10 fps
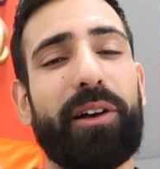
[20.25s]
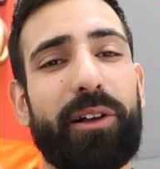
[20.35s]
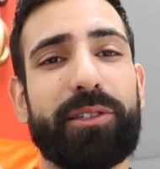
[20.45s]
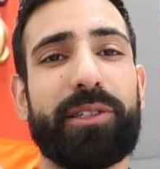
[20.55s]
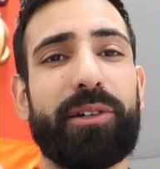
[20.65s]

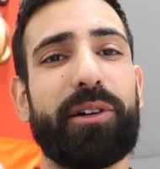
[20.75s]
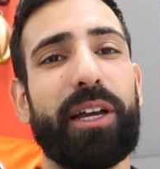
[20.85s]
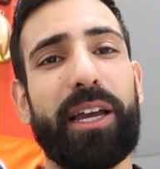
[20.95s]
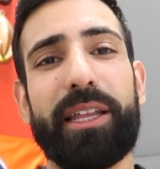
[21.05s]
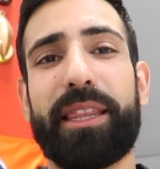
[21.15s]
Also,
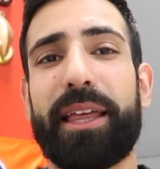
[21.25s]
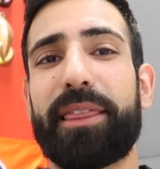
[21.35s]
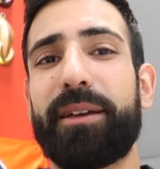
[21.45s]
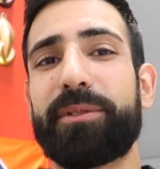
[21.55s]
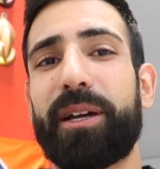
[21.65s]
hit
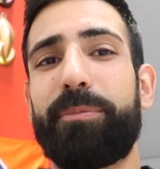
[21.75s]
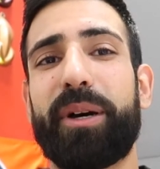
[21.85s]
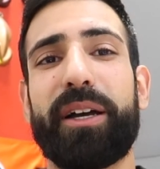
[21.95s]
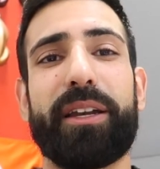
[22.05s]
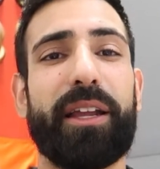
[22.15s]
that thumbs up
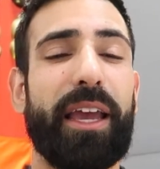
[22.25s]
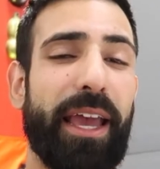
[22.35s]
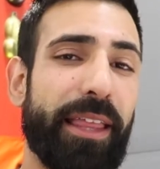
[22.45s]
button